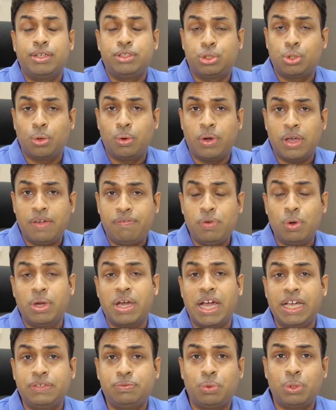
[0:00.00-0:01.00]
So if you
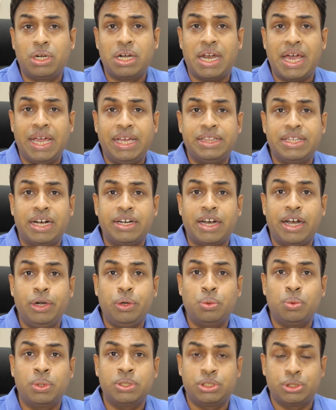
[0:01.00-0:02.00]
guys would like that I
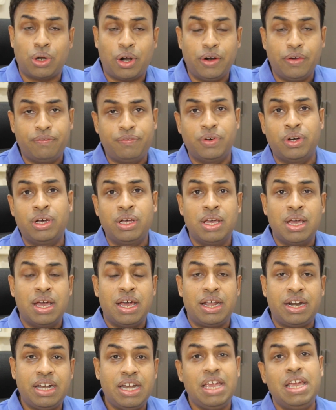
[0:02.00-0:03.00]
do a sort of a
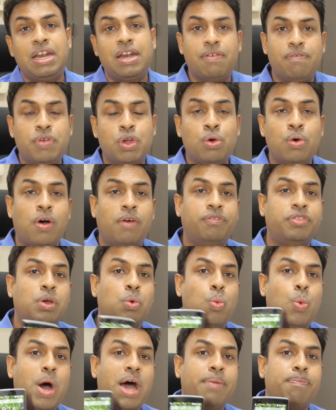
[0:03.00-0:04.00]
re-review of the
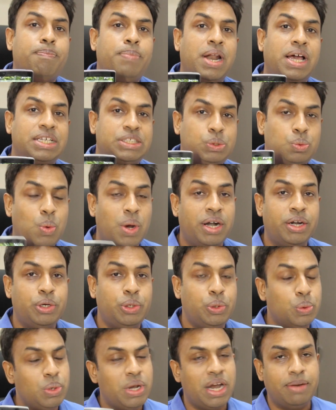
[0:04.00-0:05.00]
OnePlus
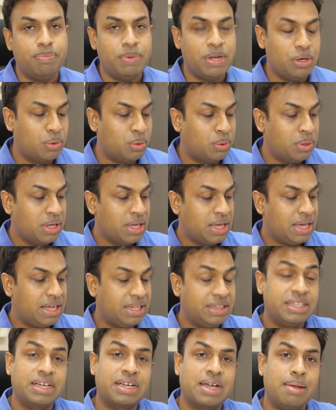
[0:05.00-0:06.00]
One, do let me know
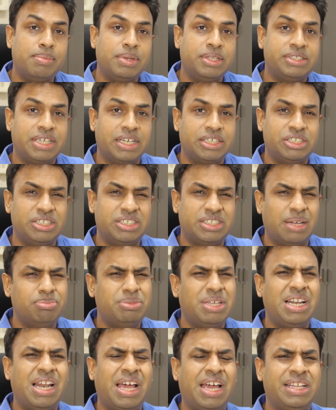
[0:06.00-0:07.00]
in the comment section.
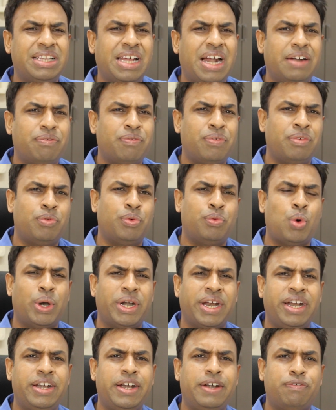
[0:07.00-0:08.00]
Something like that,
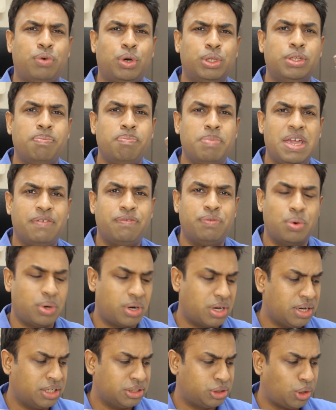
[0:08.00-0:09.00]
what I did for the Mi
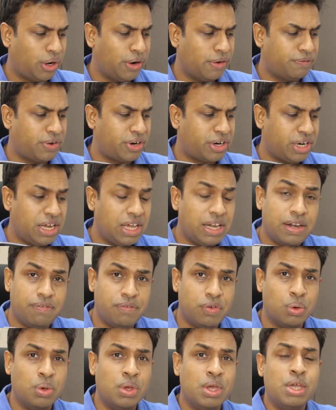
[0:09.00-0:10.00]
4, a sort of a
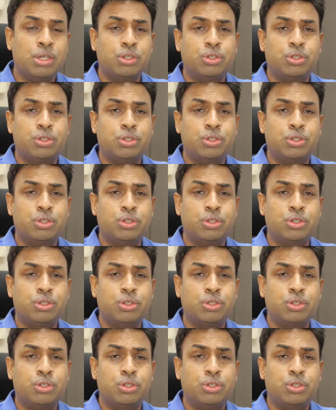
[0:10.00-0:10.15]
re-review.